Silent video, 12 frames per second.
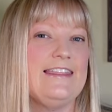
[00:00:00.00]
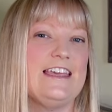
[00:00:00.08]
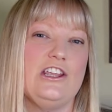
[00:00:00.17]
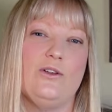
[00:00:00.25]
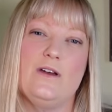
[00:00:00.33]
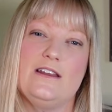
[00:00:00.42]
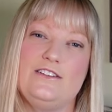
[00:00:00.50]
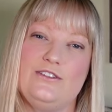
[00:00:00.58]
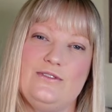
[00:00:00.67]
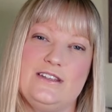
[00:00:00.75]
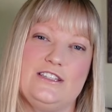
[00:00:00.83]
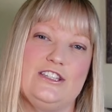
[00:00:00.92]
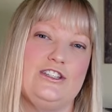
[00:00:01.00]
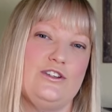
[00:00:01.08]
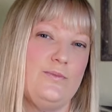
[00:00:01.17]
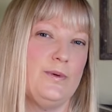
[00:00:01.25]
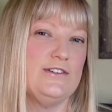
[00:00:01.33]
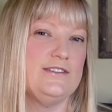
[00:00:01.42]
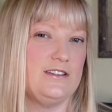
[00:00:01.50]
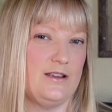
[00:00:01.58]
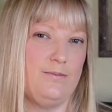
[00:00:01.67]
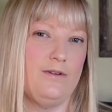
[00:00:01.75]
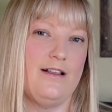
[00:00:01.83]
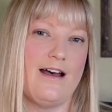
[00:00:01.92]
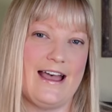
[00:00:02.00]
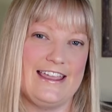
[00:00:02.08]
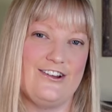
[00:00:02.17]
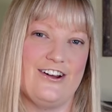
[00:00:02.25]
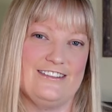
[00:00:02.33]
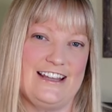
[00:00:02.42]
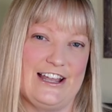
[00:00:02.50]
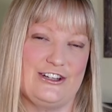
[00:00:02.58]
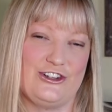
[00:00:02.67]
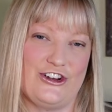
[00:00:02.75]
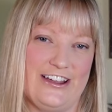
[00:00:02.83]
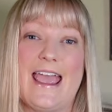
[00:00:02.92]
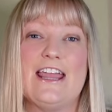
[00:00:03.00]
then you'll want to do this super simple eye contact trick.